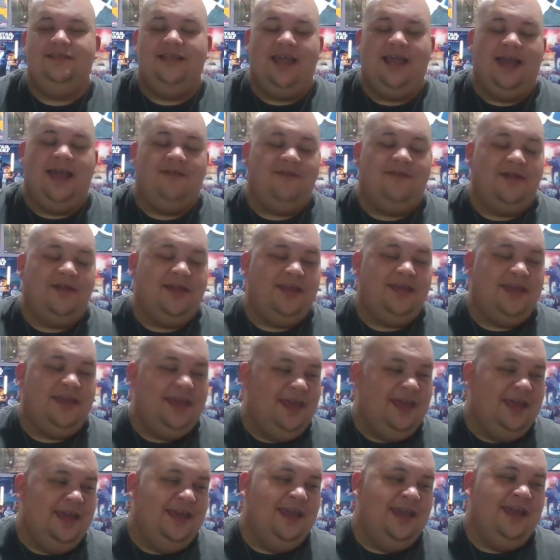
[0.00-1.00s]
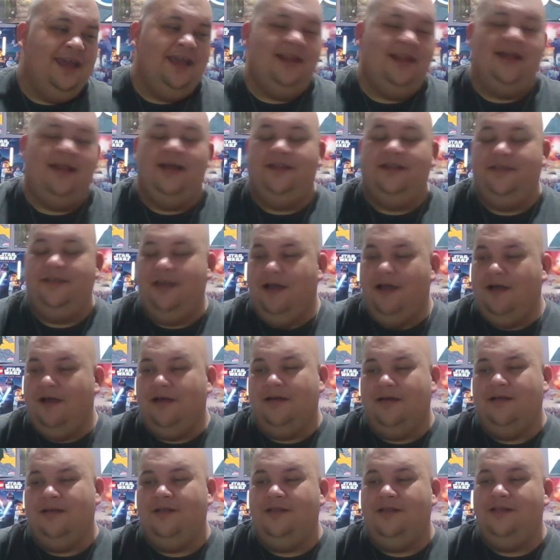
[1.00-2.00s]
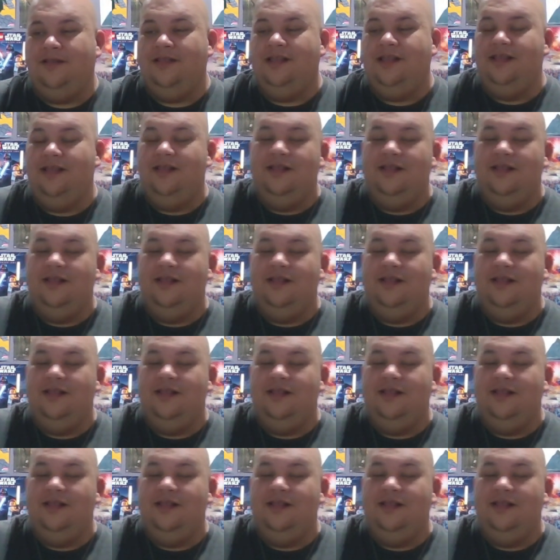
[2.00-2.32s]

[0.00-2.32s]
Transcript: They got a fucking kid, a doll,